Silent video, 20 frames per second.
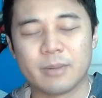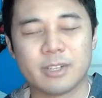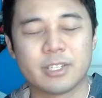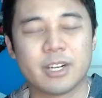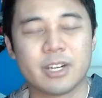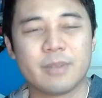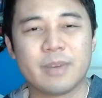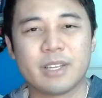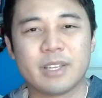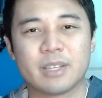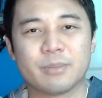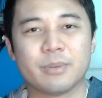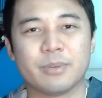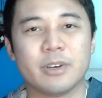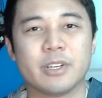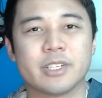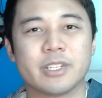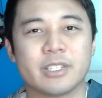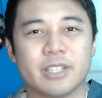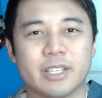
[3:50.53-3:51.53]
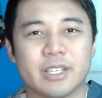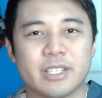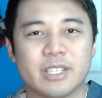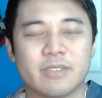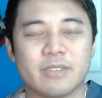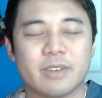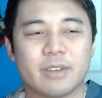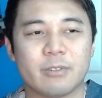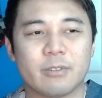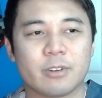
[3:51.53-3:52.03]
make the push and like see
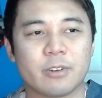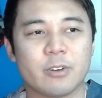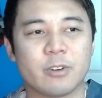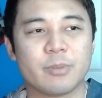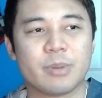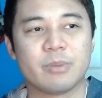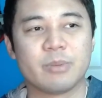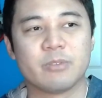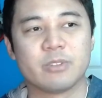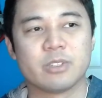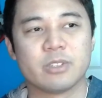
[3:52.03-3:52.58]
if I can recruit people for